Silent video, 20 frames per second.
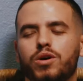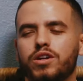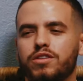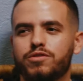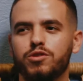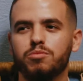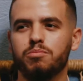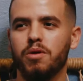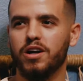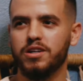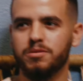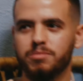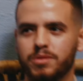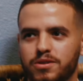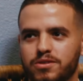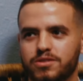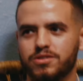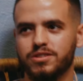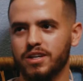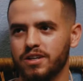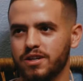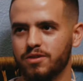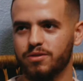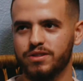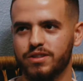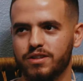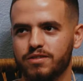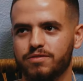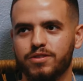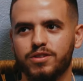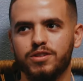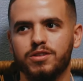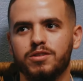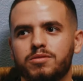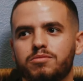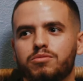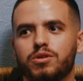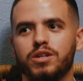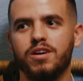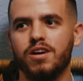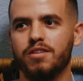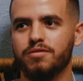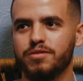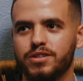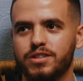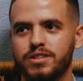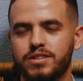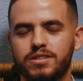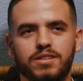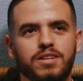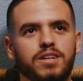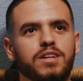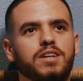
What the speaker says: quite a few bodybuilders that go in there for recovery,